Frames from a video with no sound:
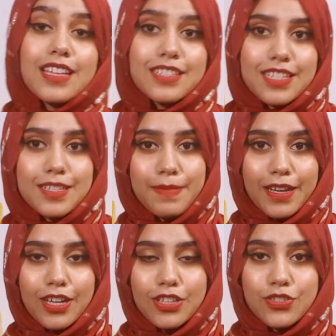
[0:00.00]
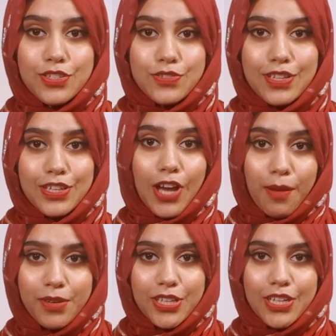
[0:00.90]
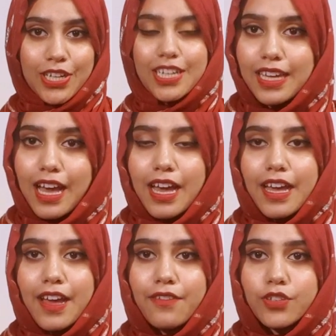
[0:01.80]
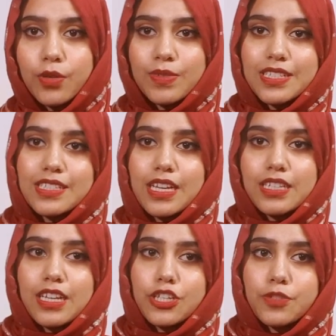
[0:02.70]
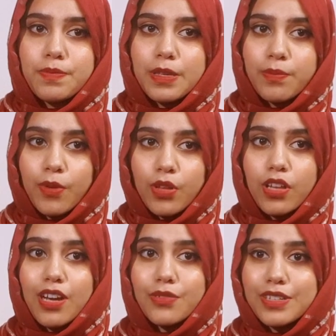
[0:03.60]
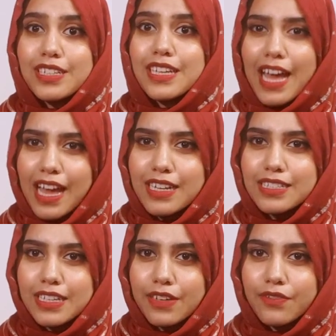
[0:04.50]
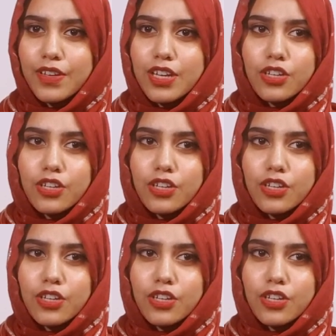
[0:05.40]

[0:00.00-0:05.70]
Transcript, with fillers: Since the bike culture is really common here, I have noticed that Dutch people are really active.